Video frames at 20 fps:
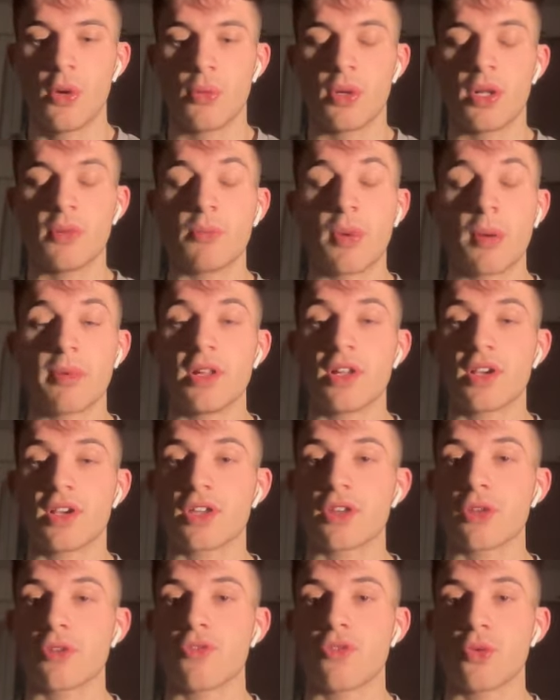When we
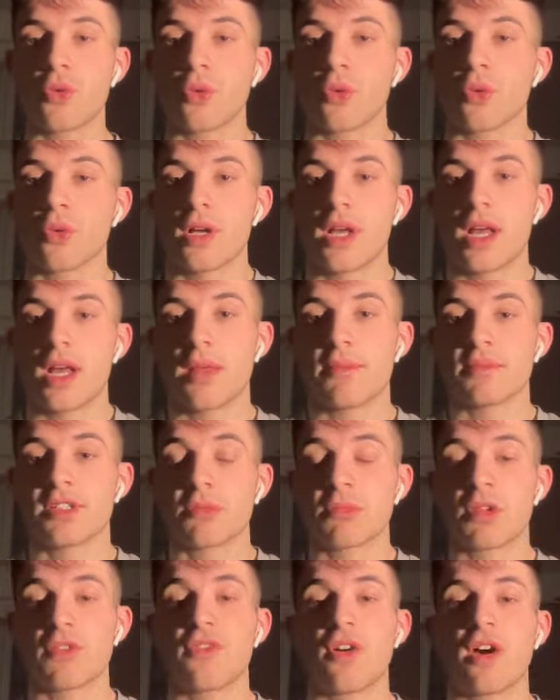look at the four
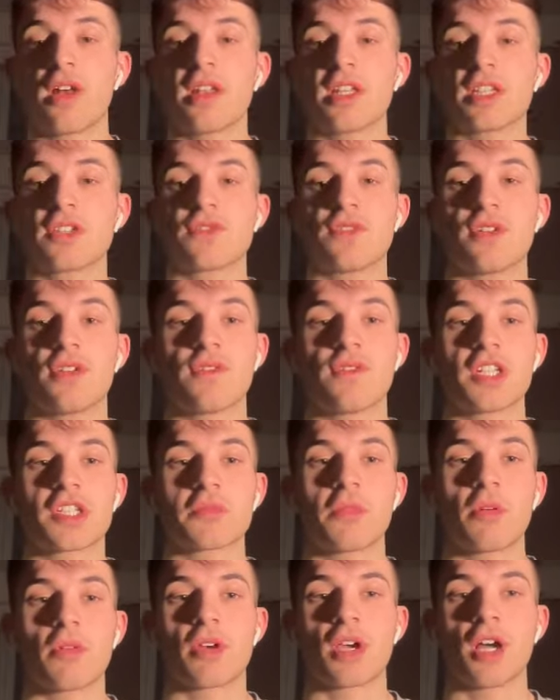semi-finalists for
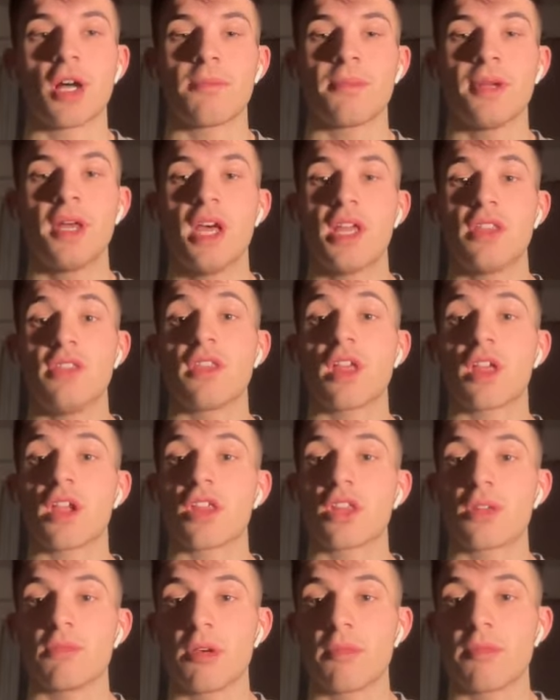this World Cup,
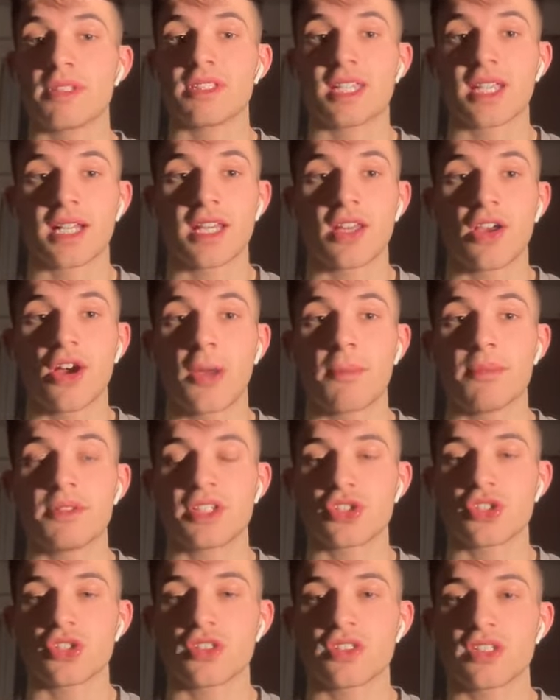none of them are particularly high
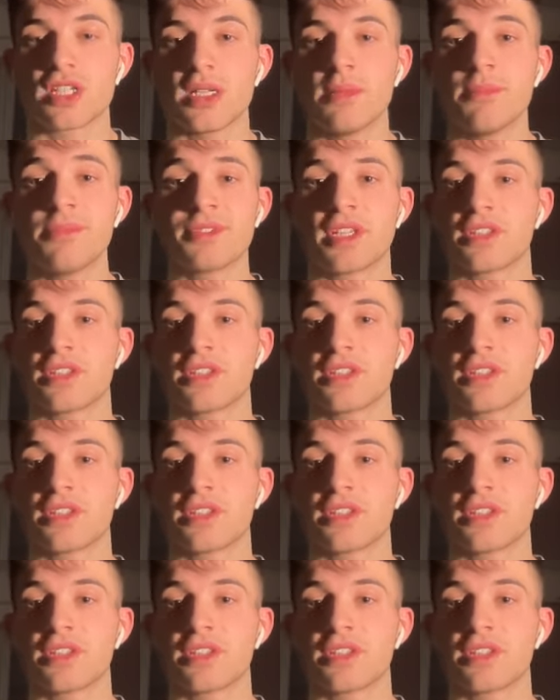possession teams.